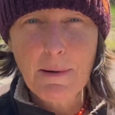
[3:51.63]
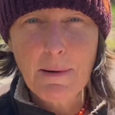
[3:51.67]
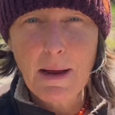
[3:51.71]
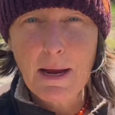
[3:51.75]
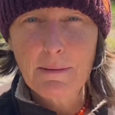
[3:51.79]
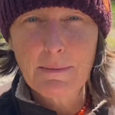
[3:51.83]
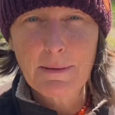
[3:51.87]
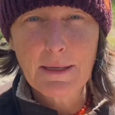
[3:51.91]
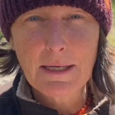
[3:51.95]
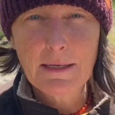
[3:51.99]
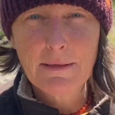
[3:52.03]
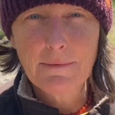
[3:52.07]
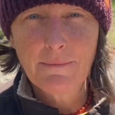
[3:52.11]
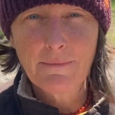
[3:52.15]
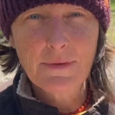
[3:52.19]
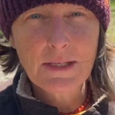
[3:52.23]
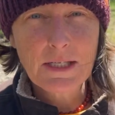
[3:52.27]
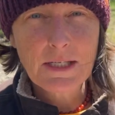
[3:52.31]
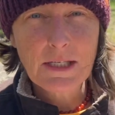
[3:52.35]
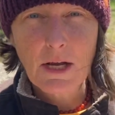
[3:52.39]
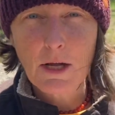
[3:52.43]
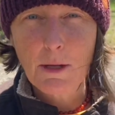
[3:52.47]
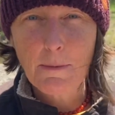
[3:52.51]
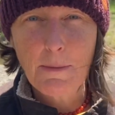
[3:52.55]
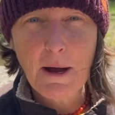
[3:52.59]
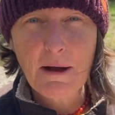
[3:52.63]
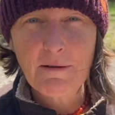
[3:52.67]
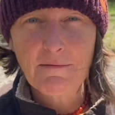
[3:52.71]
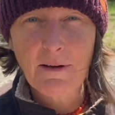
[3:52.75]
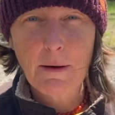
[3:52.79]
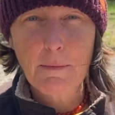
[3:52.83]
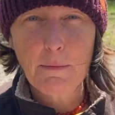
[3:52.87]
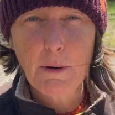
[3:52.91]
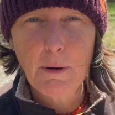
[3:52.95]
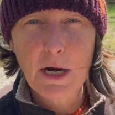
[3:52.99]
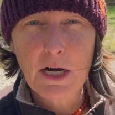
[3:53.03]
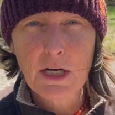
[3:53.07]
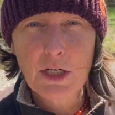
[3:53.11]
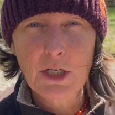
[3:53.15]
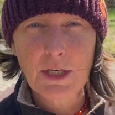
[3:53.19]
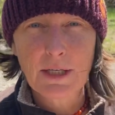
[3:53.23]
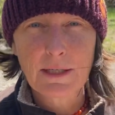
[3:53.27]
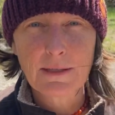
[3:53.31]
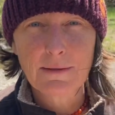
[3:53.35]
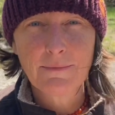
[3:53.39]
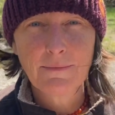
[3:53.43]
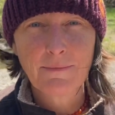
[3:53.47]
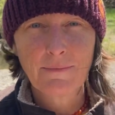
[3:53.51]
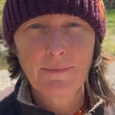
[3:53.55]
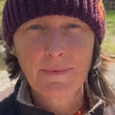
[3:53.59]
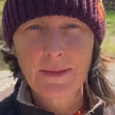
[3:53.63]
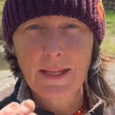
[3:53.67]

baby. It's all about vibration.